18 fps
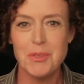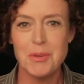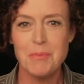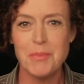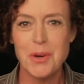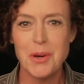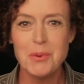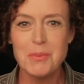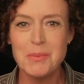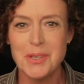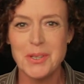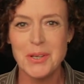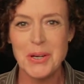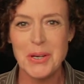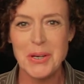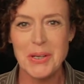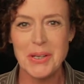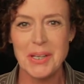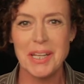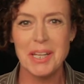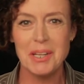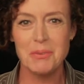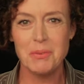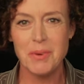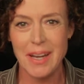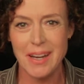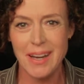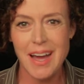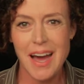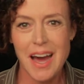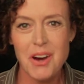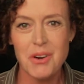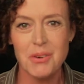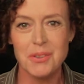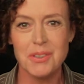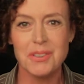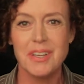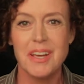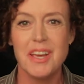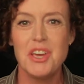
the moment on it went out.